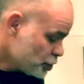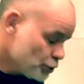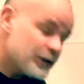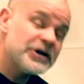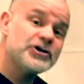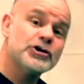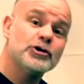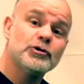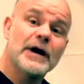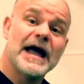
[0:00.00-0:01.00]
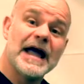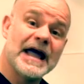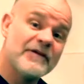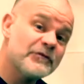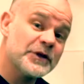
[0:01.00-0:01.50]
You can do
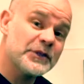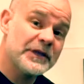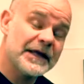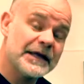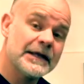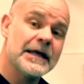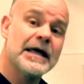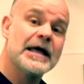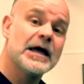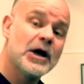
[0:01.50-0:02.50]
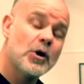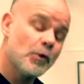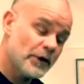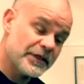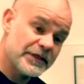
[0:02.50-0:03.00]
everything
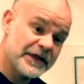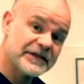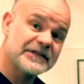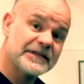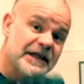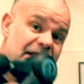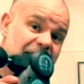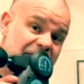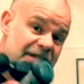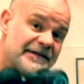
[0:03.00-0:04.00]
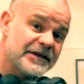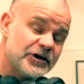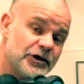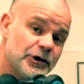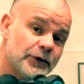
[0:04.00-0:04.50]
with this that this
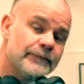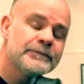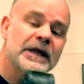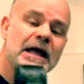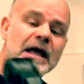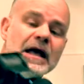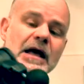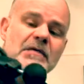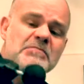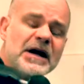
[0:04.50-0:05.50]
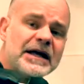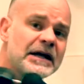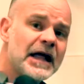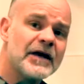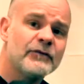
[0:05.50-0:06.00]
can do, but in
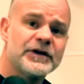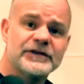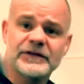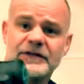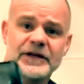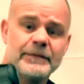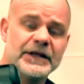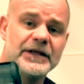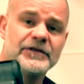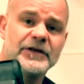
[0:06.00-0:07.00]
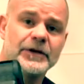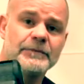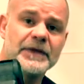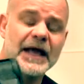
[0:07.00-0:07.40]
a lot of ways this is going to be easier.